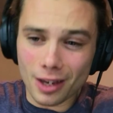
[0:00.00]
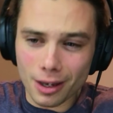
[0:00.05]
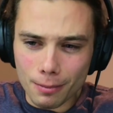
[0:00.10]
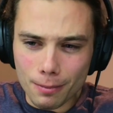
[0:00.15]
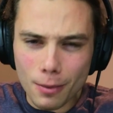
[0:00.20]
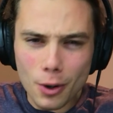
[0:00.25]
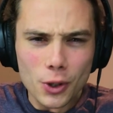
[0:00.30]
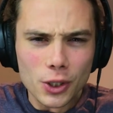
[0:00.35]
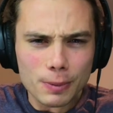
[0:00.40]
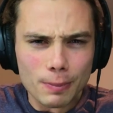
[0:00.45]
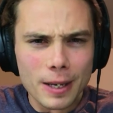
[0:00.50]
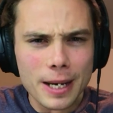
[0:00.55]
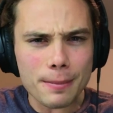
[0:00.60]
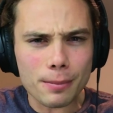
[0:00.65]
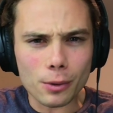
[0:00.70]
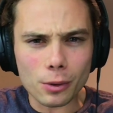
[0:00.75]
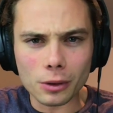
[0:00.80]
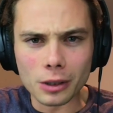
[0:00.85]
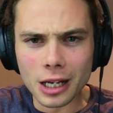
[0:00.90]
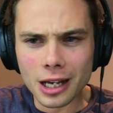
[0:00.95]
most
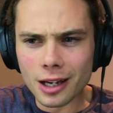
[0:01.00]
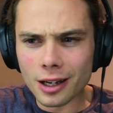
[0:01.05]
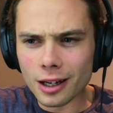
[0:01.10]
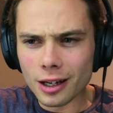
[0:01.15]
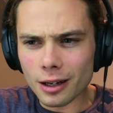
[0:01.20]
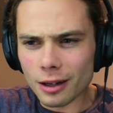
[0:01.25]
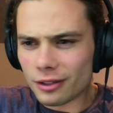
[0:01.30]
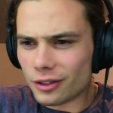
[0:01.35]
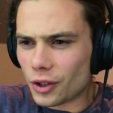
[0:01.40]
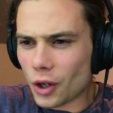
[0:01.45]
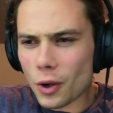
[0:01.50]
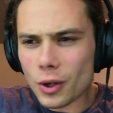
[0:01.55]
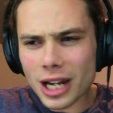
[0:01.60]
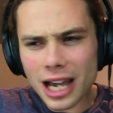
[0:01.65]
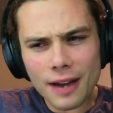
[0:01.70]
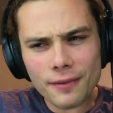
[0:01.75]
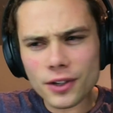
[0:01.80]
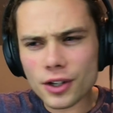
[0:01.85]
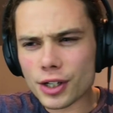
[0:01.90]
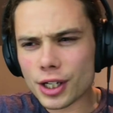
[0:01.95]
people don't
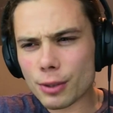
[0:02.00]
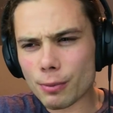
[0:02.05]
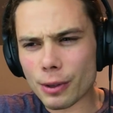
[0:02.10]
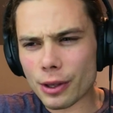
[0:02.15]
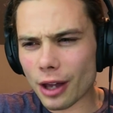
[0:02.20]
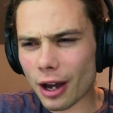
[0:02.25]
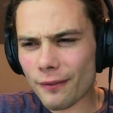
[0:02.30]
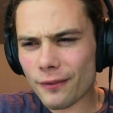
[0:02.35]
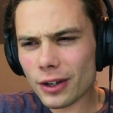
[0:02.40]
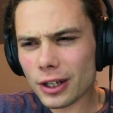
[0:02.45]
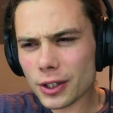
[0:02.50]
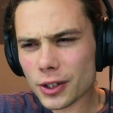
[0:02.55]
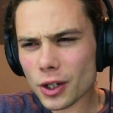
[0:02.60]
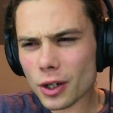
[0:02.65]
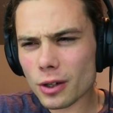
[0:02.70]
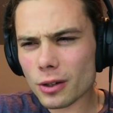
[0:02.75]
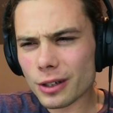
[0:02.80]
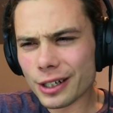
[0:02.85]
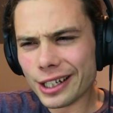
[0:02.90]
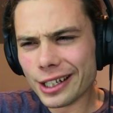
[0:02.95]
have to deal with. I feel as
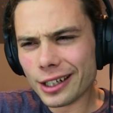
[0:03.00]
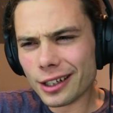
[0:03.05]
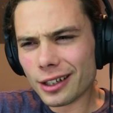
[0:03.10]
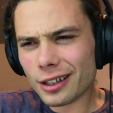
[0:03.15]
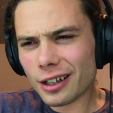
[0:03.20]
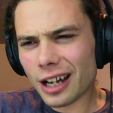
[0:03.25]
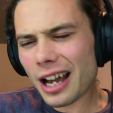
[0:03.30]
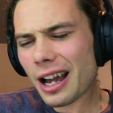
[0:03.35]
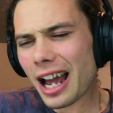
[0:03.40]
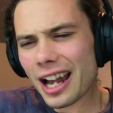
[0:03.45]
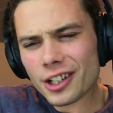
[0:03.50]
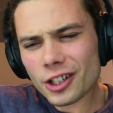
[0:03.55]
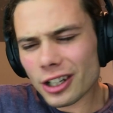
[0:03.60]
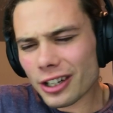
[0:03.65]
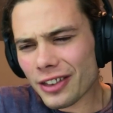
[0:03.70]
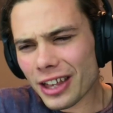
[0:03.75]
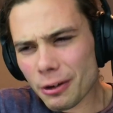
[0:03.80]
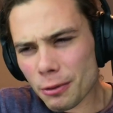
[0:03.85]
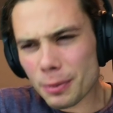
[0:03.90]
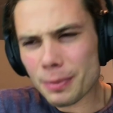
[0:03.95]
though
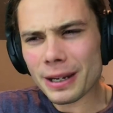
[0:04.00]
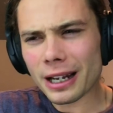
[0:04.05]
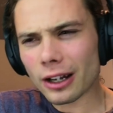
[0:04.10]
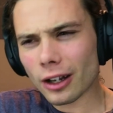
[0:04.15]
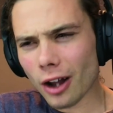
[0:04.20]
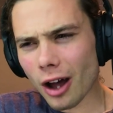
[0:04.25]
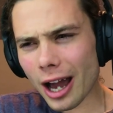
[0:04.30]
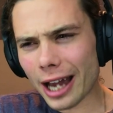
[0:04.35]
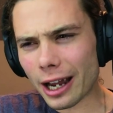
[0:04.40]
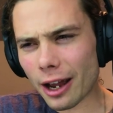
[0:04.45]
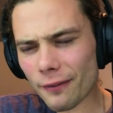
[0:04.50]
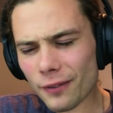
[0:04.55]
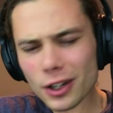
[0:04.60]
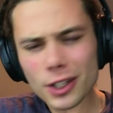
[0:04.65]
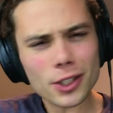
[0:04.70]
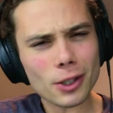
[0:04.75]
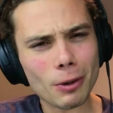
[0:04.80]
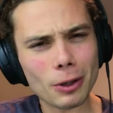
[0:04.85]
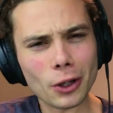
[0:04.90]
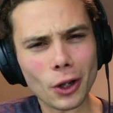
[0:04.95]
actually, that would be a lie. I feel
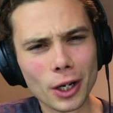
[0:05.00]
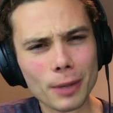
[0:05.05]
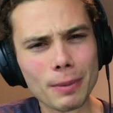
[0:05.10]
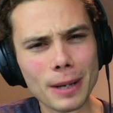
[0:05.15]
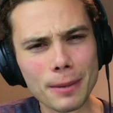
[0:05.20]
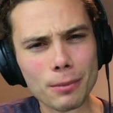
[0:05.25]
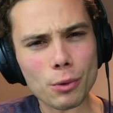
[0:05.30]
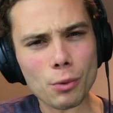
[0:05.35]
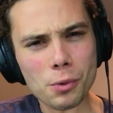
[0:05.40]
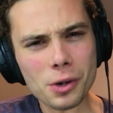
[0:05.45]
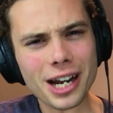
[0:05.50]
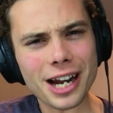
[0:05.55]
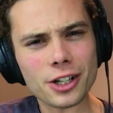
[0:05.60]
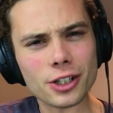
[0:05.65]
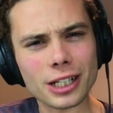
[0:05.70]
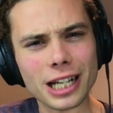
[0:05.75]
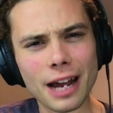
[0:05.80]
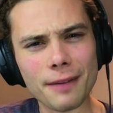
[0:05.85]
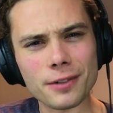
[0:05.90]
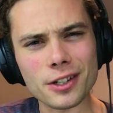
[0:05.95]
as though a lot of people would
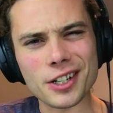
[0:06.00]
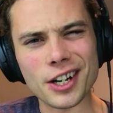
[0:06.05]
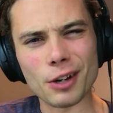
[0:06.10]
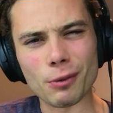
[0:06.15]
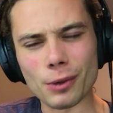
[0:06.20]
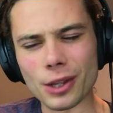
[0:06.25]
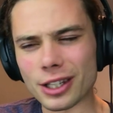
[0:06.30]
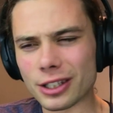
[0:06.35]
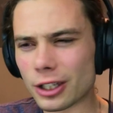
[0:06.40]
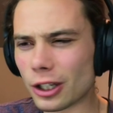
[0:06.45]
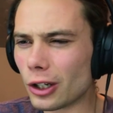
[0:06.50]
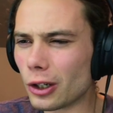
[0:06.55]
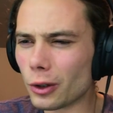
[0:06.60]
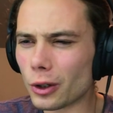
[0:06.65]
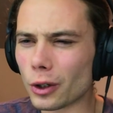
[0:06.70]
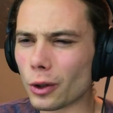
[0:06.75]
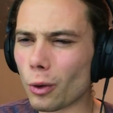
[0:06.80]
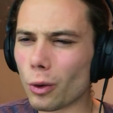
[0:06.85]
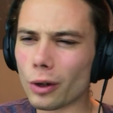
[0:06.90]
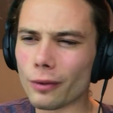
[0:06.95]
actually have to deal with this. You look
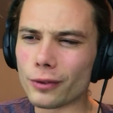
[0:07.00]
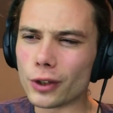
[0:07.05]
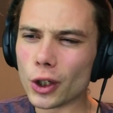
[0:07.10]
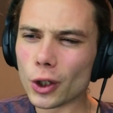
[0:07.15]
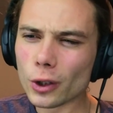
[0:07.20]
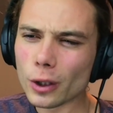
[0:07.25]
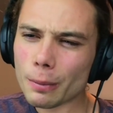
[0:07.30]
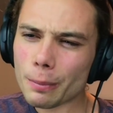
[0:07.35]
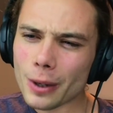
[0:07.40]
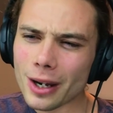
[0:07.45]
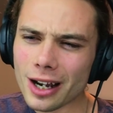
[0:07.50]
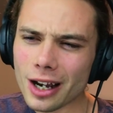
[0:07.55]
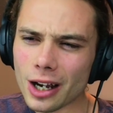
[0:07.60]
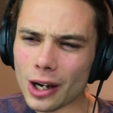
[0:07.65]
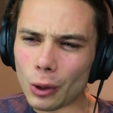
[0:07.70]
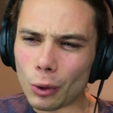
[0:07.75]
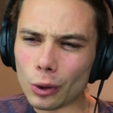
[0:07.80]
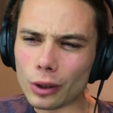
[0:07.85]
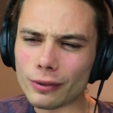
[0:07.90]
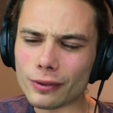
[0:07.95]
at all of Europe,
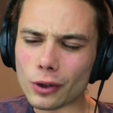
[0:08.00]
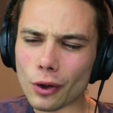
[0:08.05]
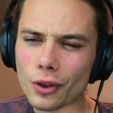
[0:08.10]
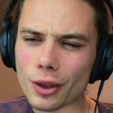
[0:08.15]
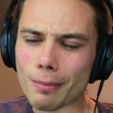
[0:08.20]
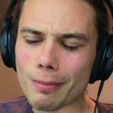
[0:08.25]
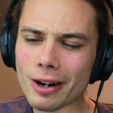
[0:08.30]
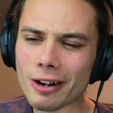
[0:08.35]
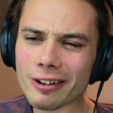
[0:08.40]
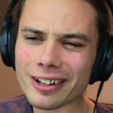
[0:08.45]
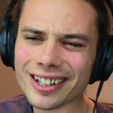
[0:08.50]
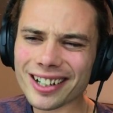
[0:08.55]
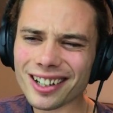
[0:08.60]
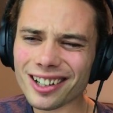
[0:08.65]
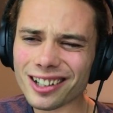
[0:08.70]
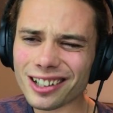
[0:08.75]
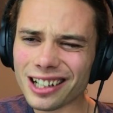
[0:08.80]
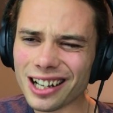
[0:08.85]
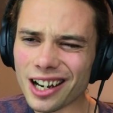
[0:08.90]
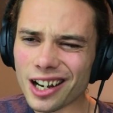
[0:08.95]
all of North
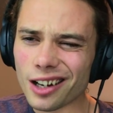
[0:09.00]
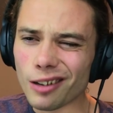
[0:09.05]
America,